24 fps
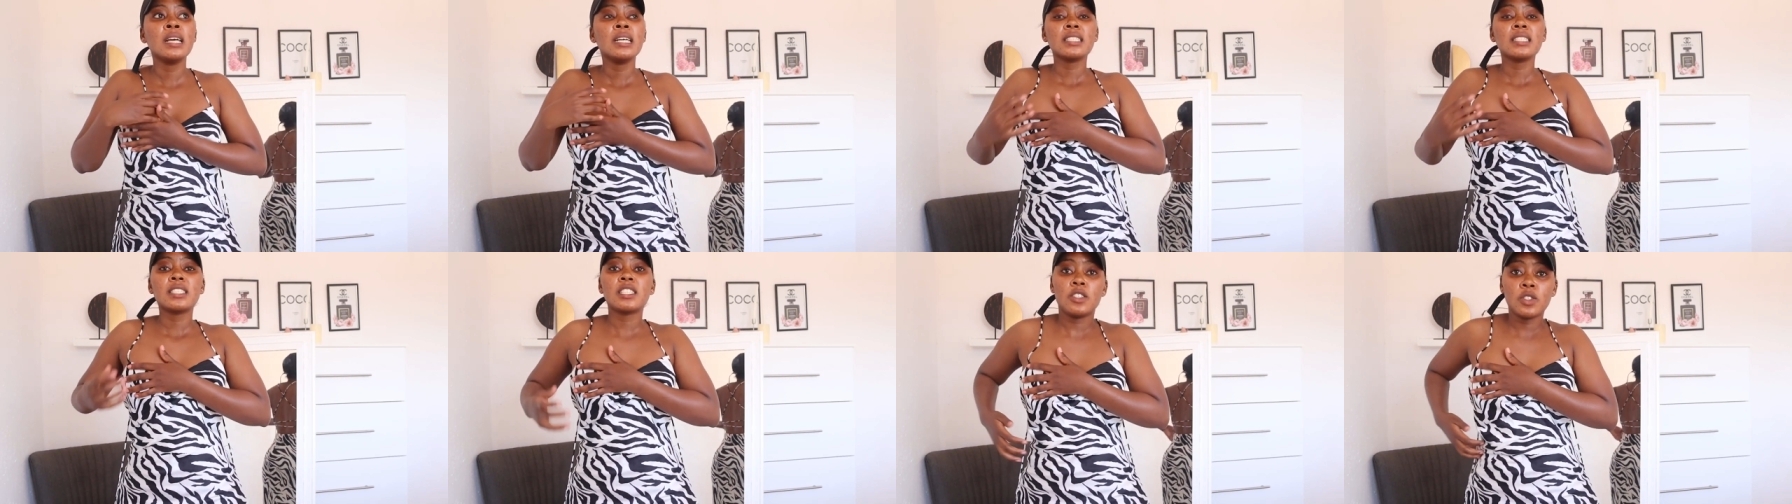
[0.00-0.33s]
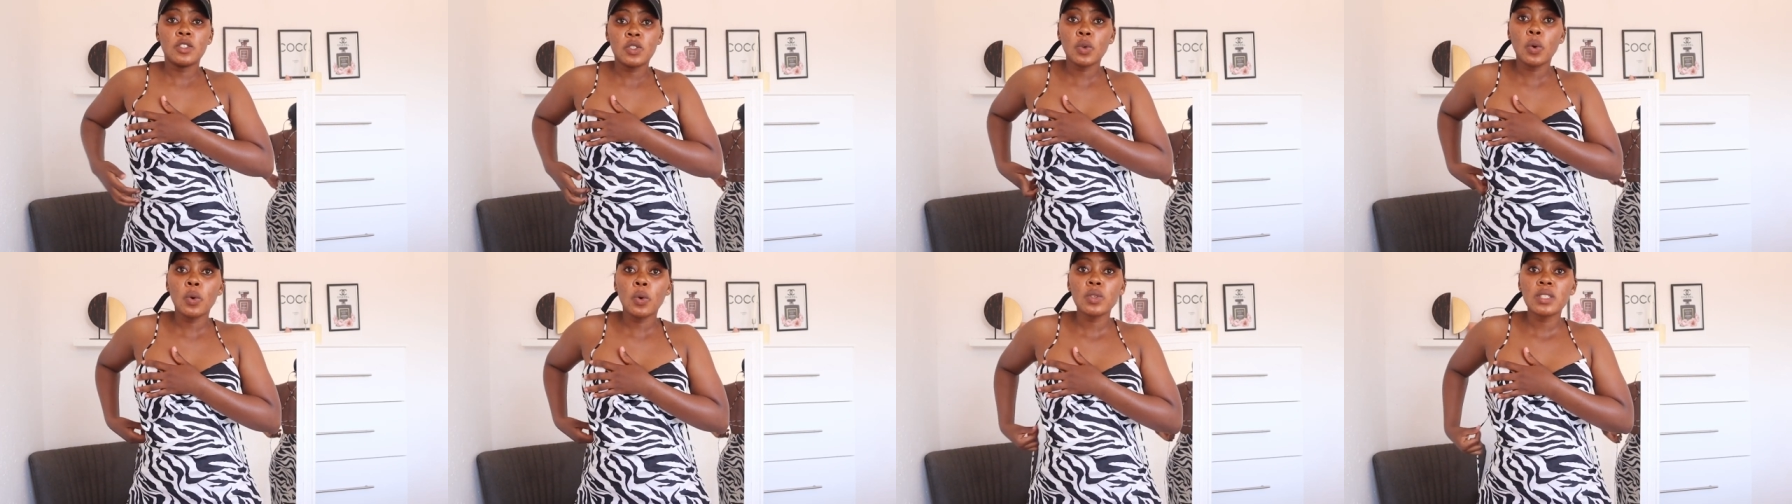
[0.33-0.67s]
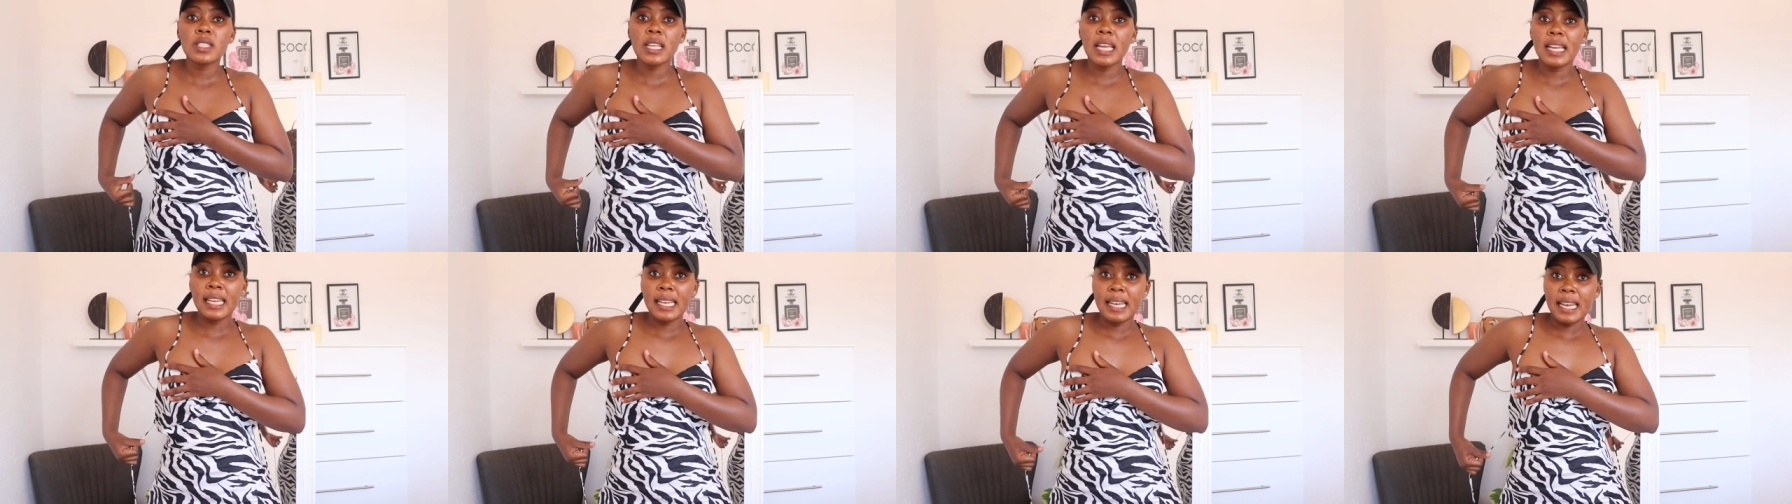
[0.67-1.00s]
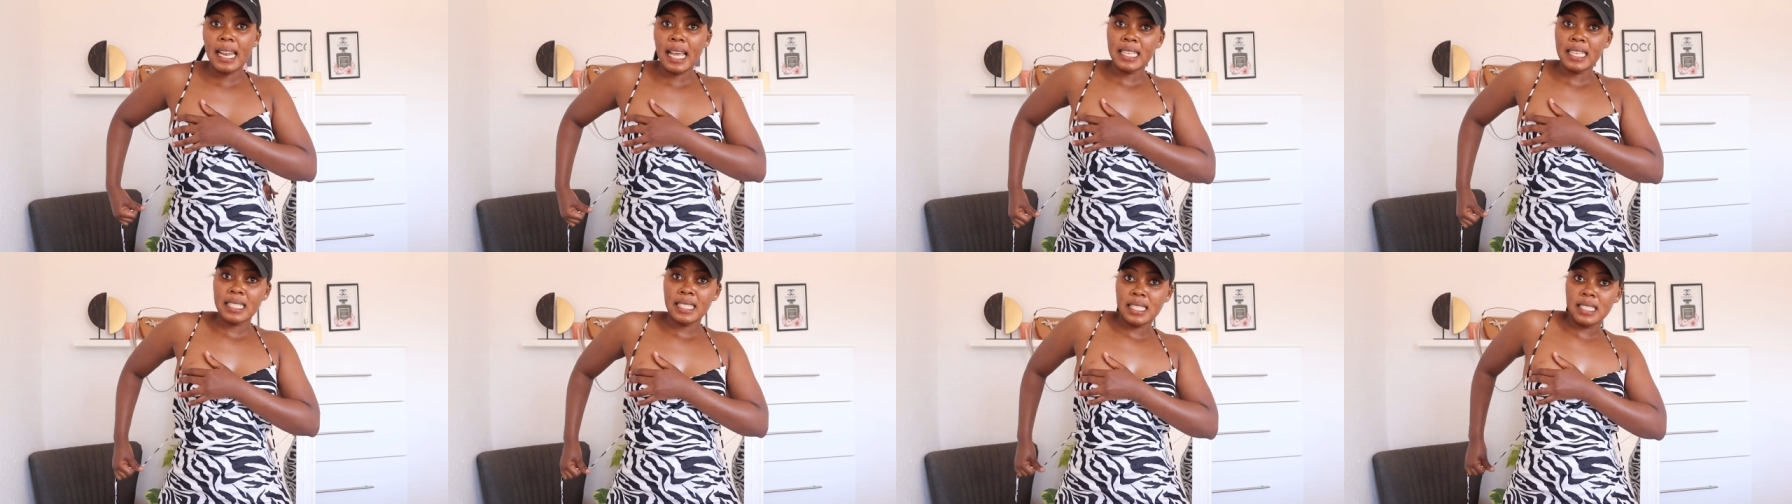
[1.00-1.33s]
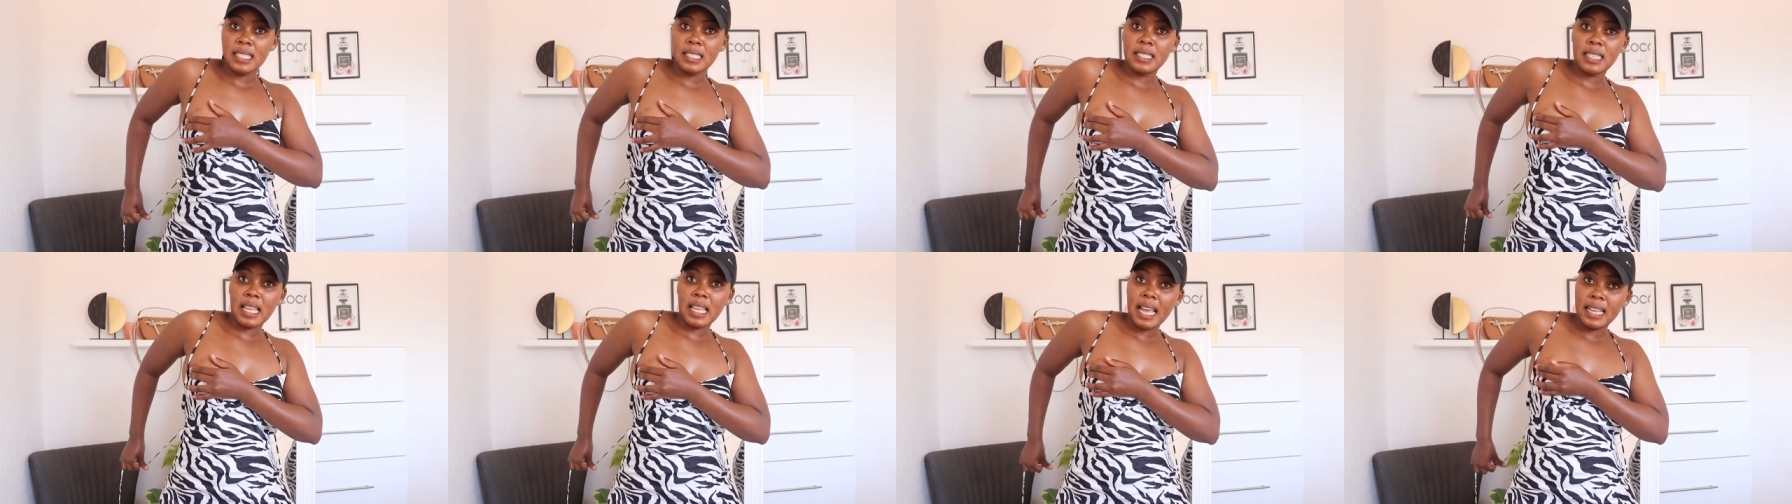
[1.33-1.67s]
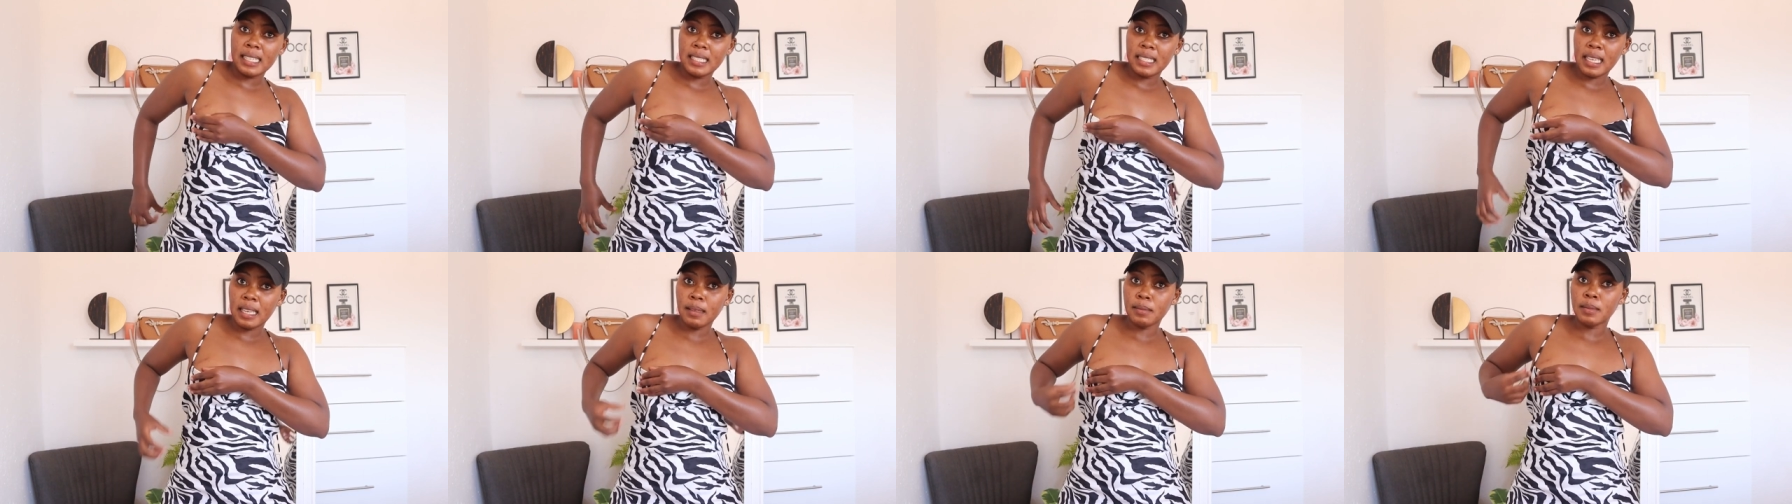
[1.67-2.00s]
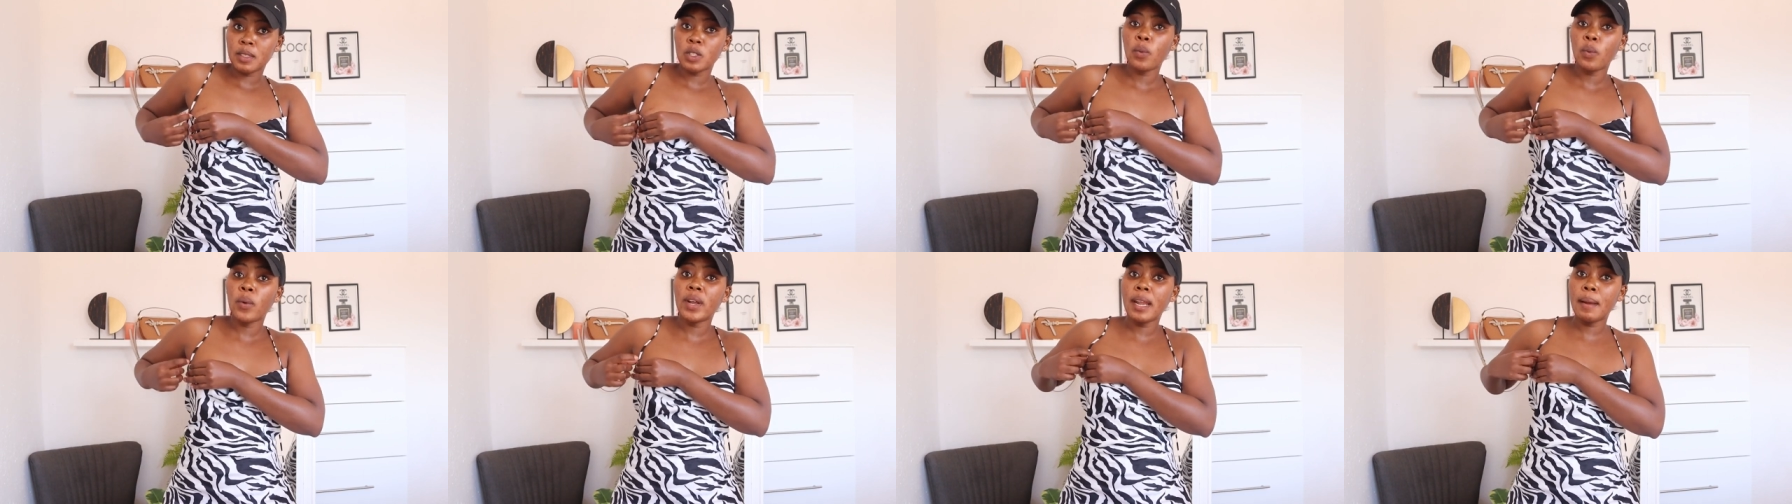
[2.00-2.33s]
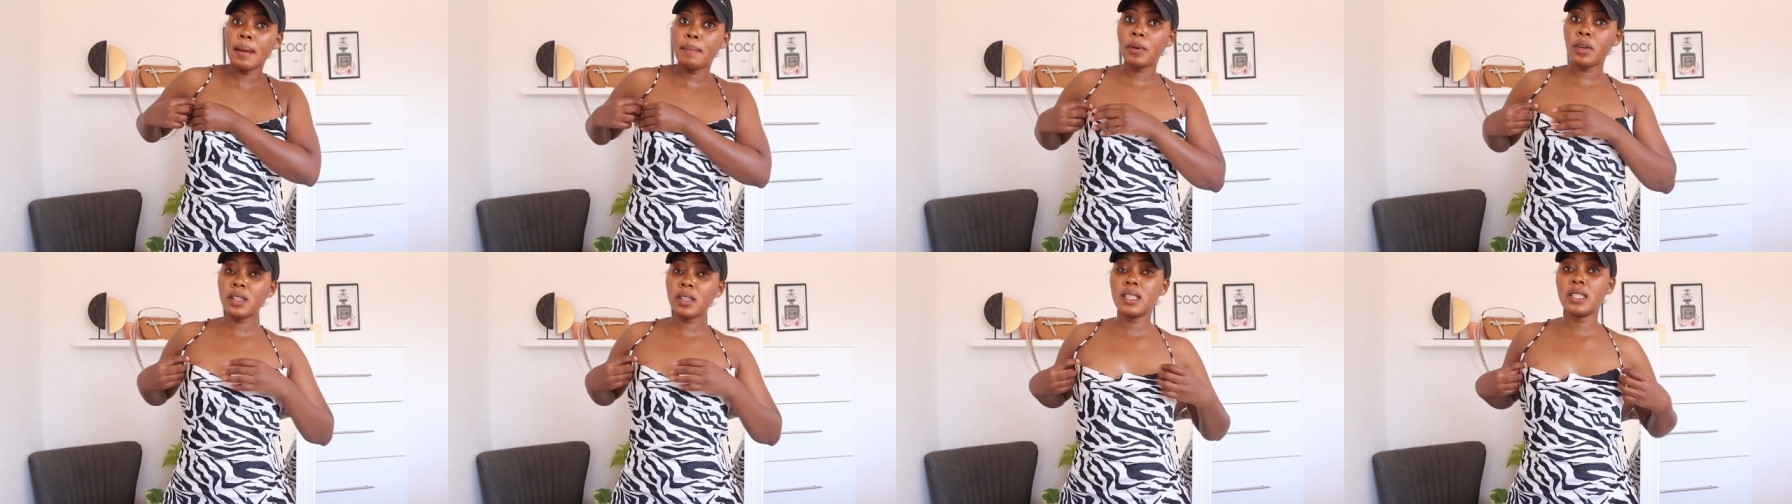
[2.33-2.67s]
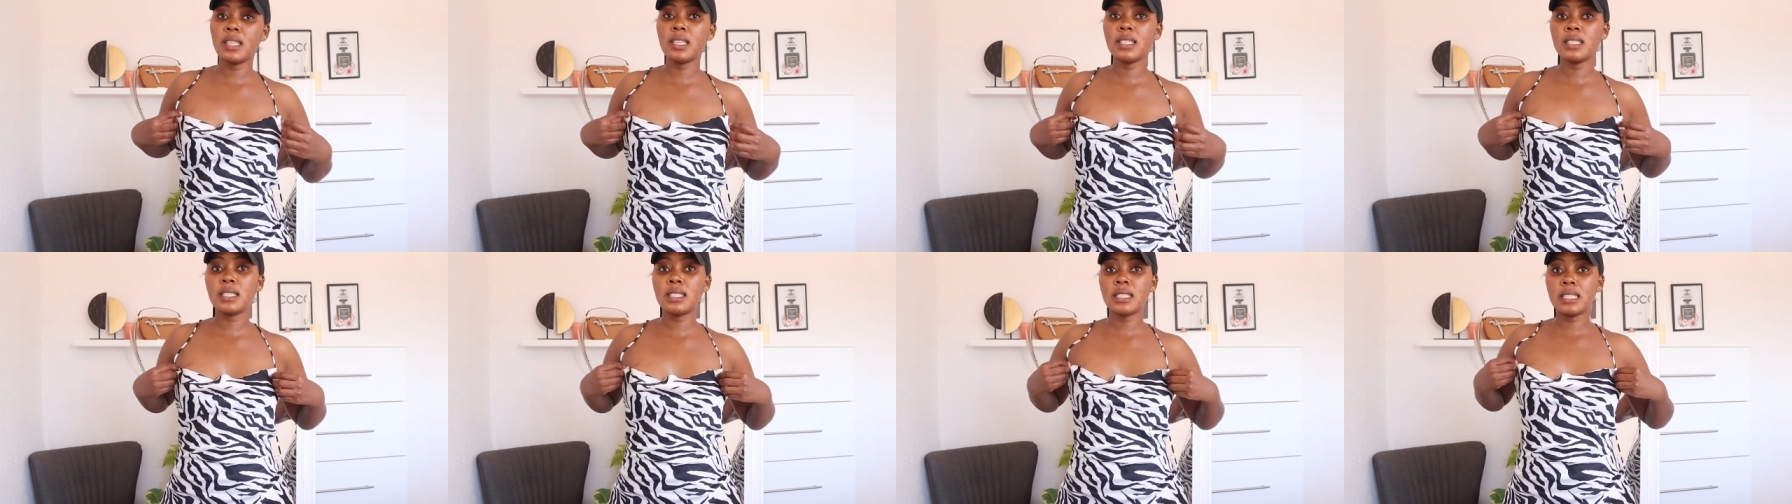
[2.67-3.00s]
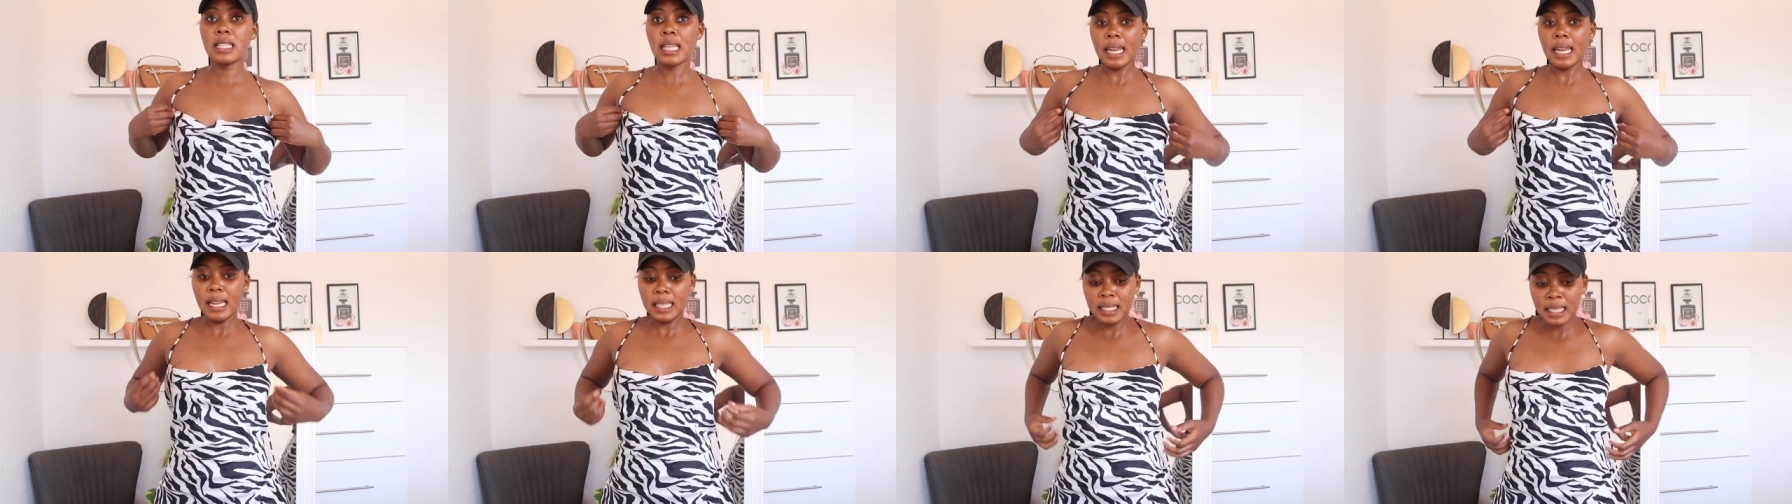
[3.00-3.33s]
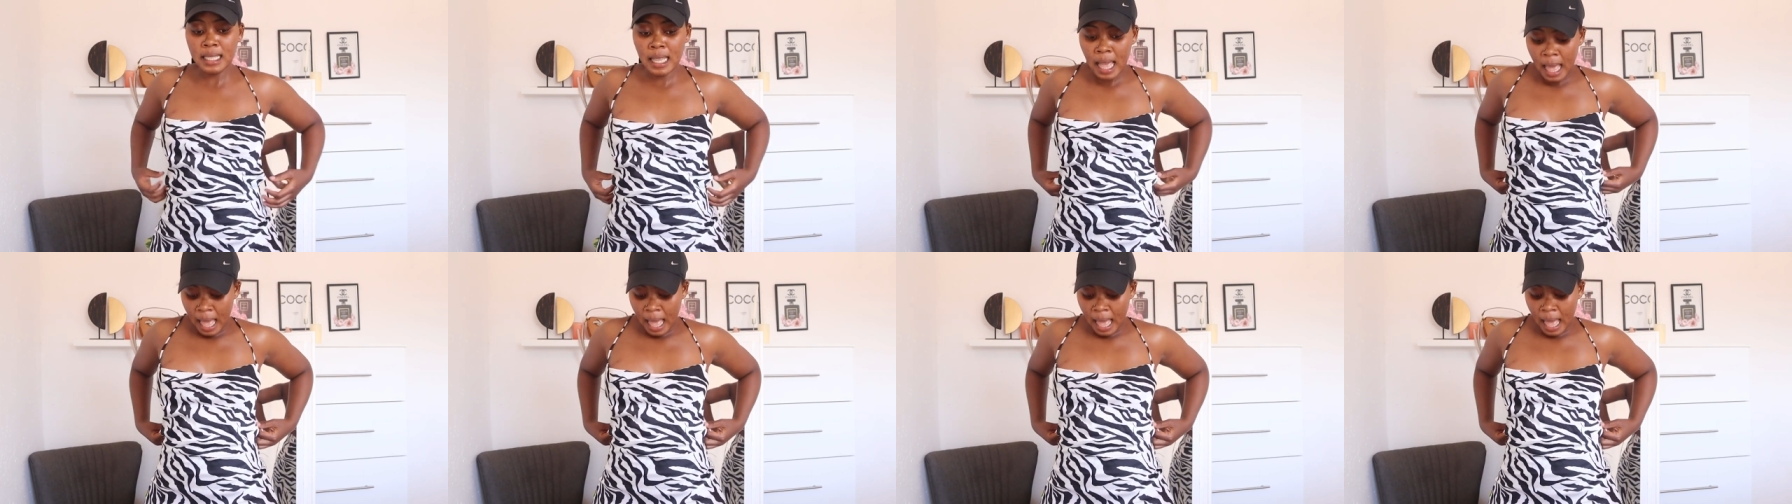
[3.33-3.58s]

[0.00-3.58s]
just goes and likes these items. When I bought this dress,